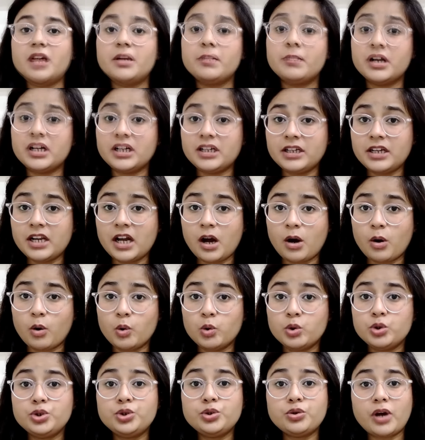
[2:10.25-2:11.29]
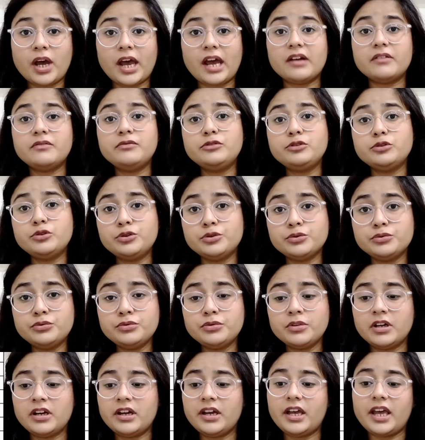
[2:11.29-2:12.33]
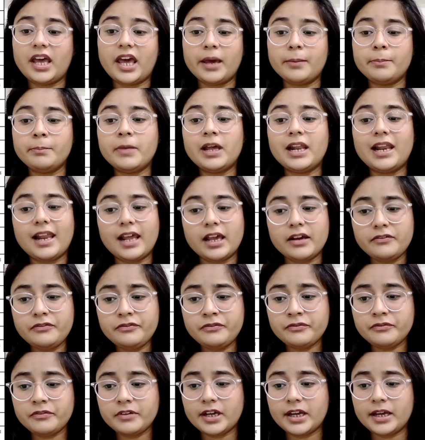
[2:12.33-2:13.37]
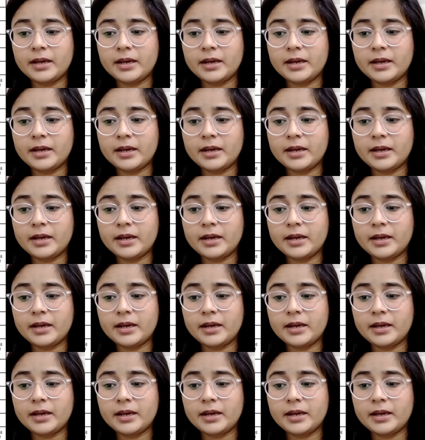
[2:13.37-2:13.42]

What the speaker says: But now you have to do MLF,